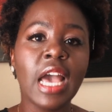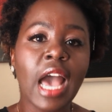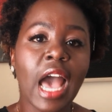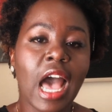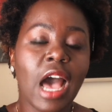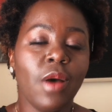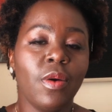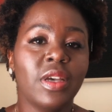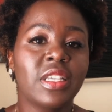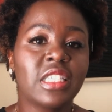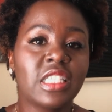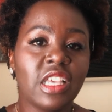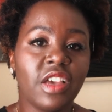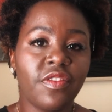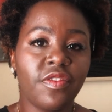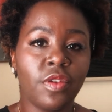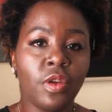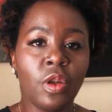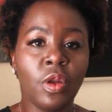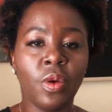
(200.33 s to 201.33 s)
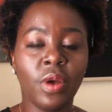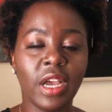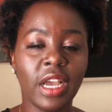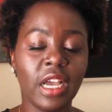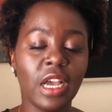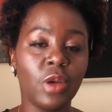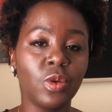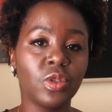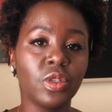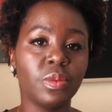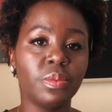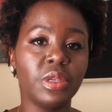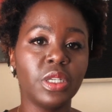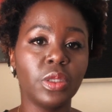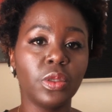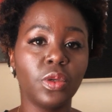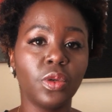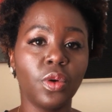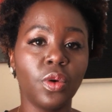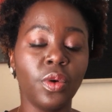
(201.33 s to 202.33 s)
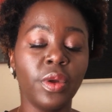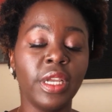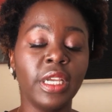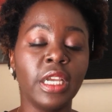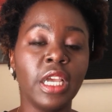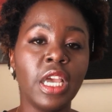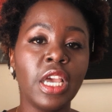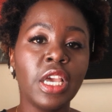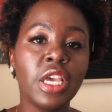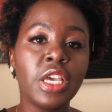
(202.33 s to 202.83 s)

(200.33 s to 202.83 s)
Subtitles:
How has their follower count been growing?